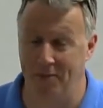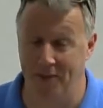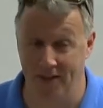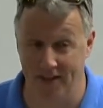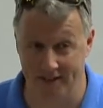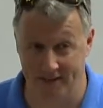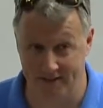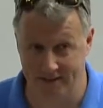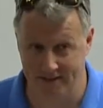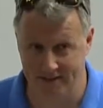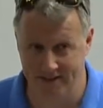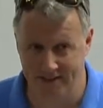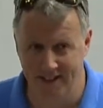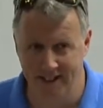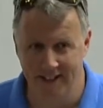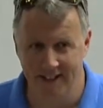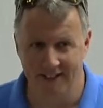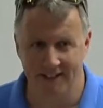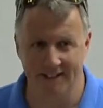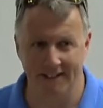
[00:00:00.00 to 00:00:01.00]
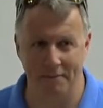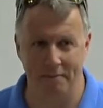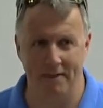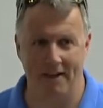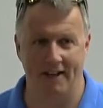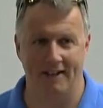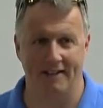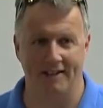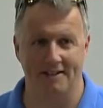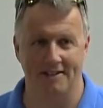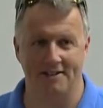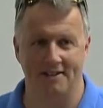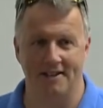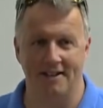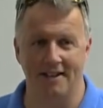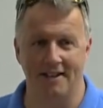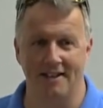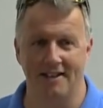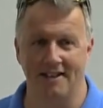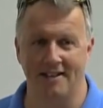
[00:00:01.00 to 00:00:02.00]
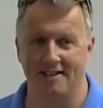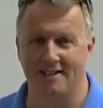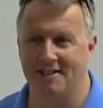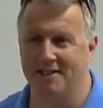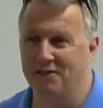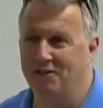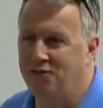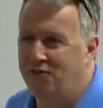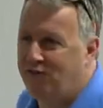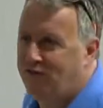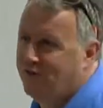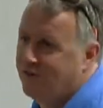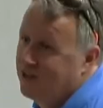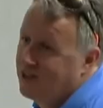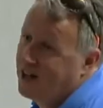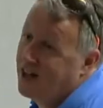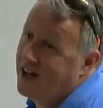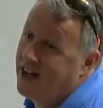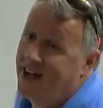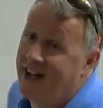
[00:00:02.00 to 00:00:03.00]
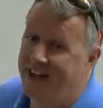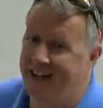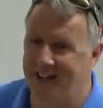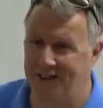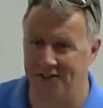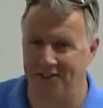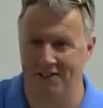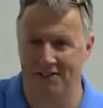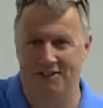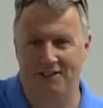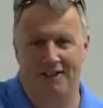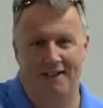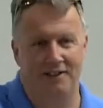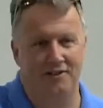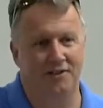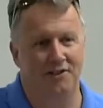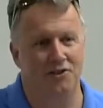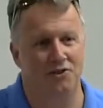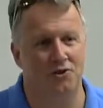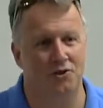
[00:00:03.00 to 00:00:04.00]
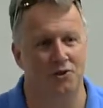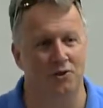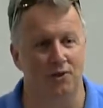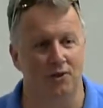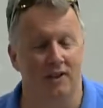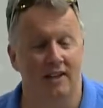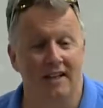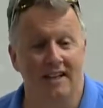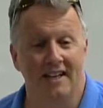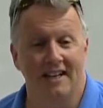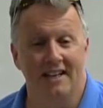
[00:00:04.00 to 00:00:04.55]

But lean back on skis and you fly down the hill out of control.